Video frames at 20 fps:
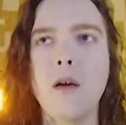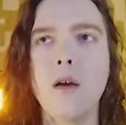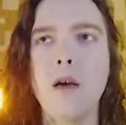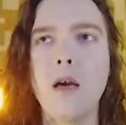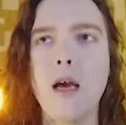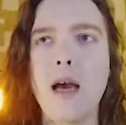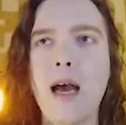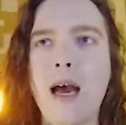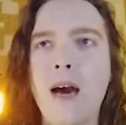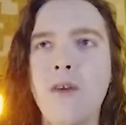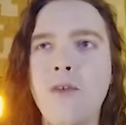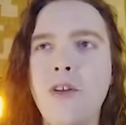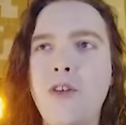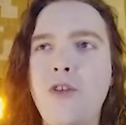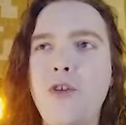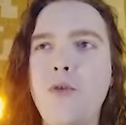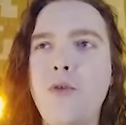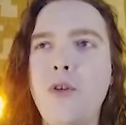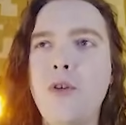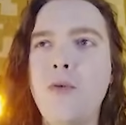How did
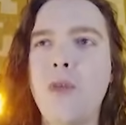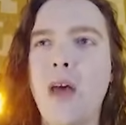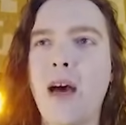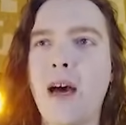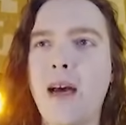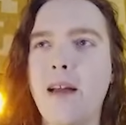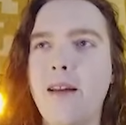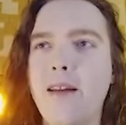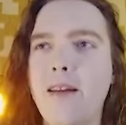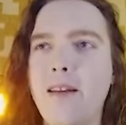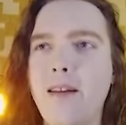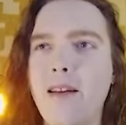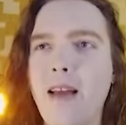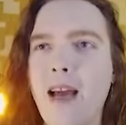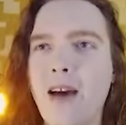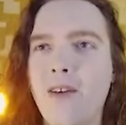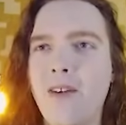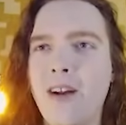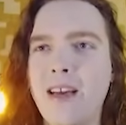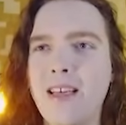you do that?
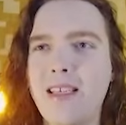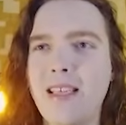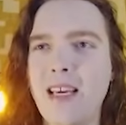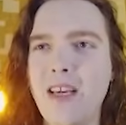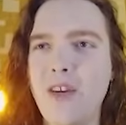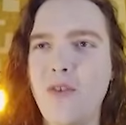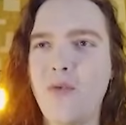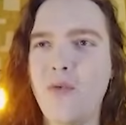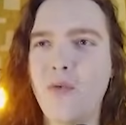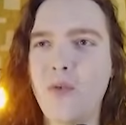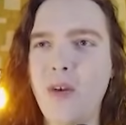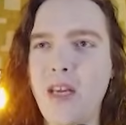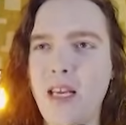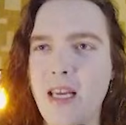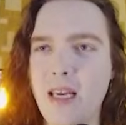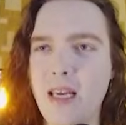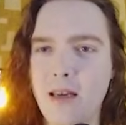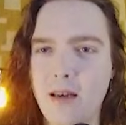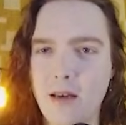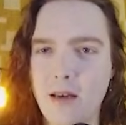How did I set you free?